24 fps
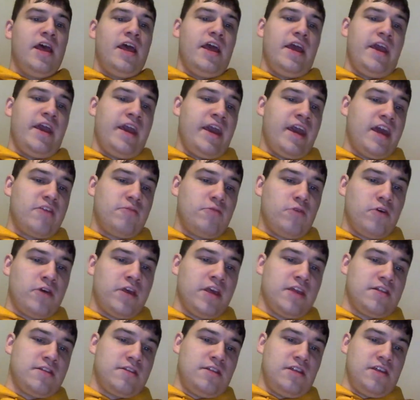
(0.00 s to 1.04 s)
and we'll
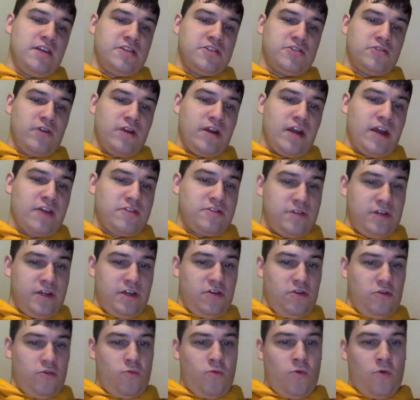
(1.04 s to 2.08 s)
get the Screen Actor
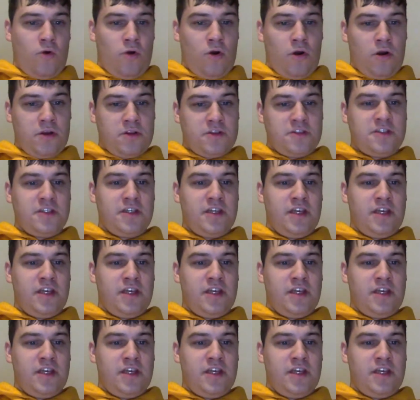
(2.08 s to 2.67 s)
Guild Awards